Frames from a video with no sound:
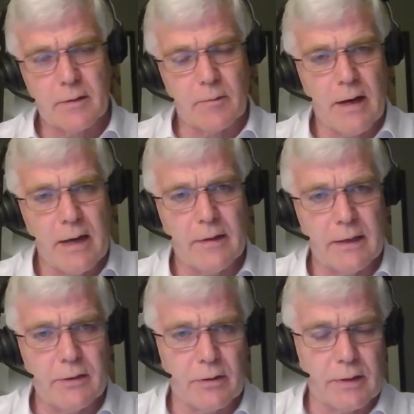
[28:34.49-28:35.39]
So we're
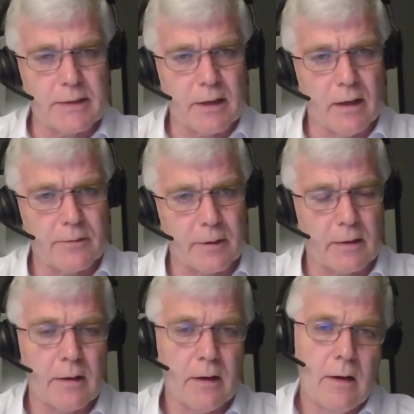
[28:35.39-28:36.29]
heavy duty
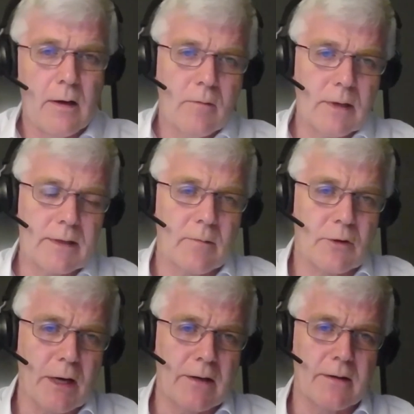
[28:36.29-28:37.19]
software with some
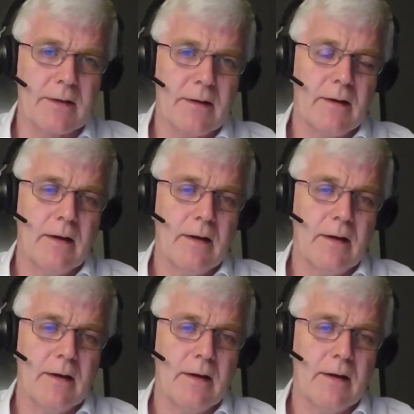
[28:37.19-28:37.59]
traders,